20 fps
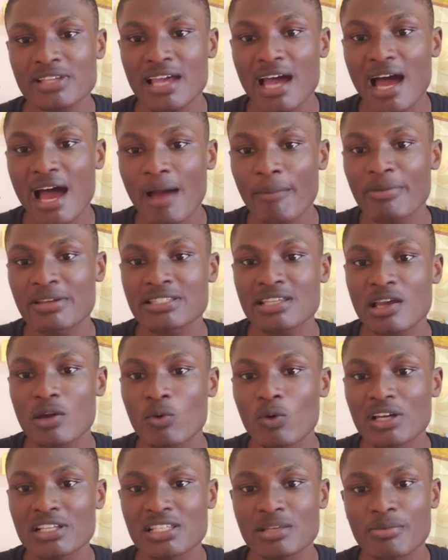a habit, and
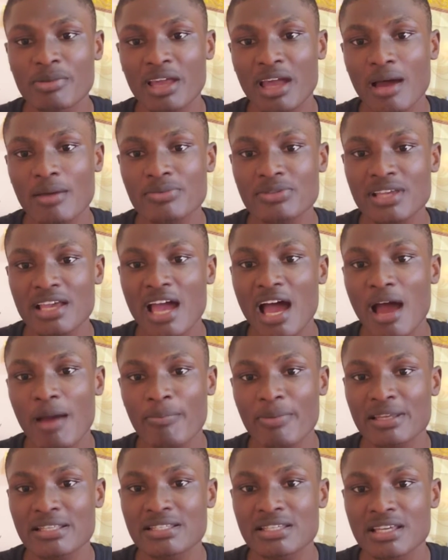once it becomes a
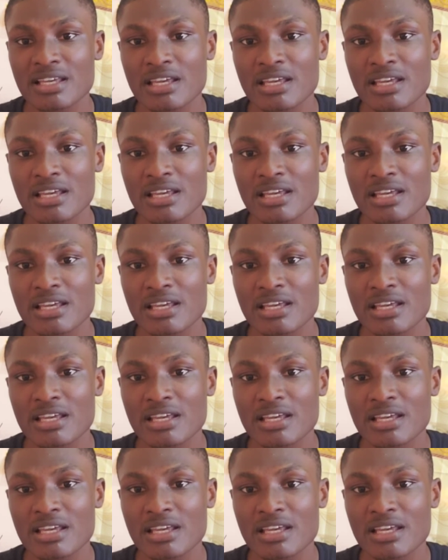habit,